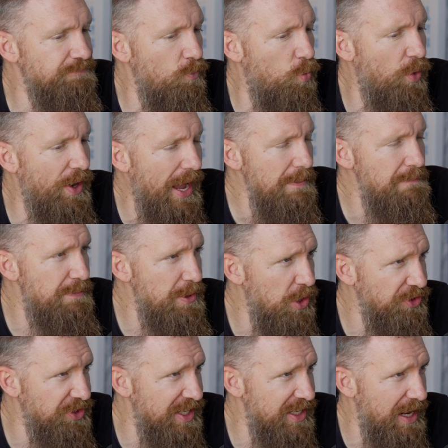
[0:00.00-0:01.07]
when I
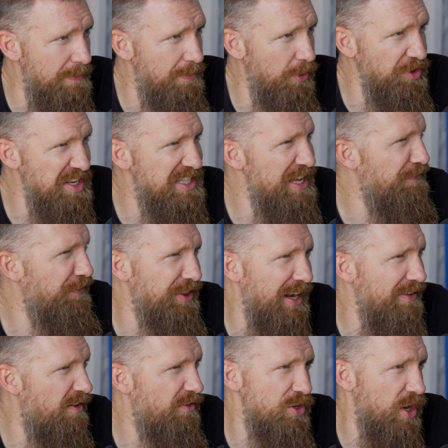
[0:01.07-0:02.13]
built it different than
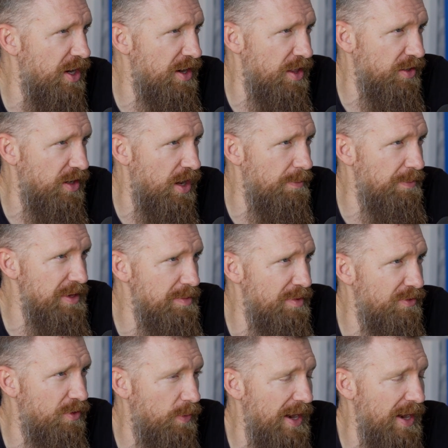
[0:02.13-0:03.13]
I've ever done another company before.